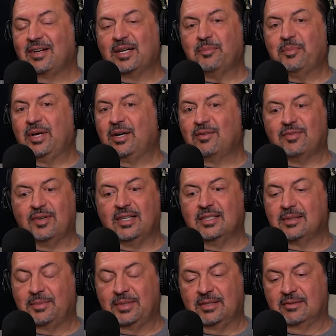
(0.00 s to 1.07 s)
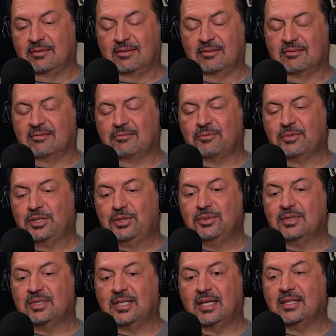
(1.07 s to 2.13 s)
I can paraphrase, I mean, what you
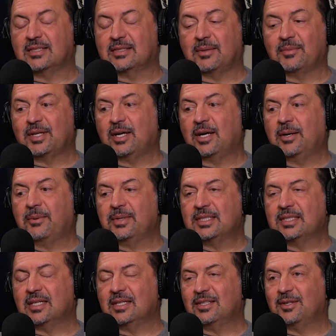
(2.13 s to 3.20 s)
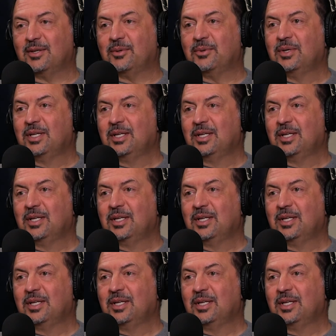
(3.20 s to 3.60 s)
say is something I always say.